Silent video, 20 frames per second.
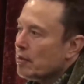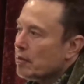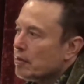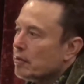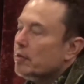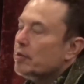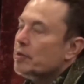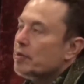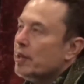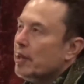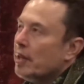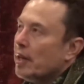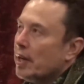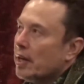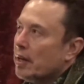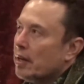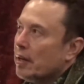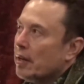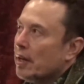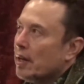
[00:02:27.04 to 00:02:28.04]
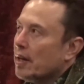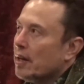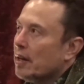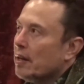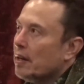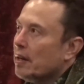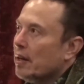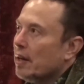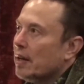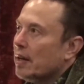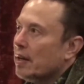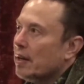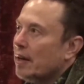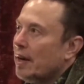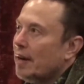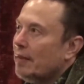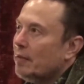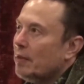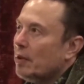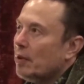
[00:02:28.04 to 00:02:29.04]
so interesting, like a
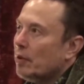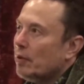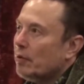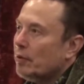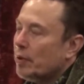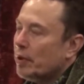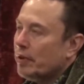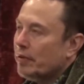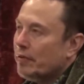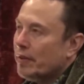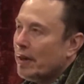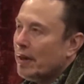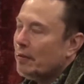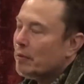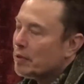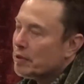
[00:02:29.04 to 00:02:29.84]
9mm or a 45,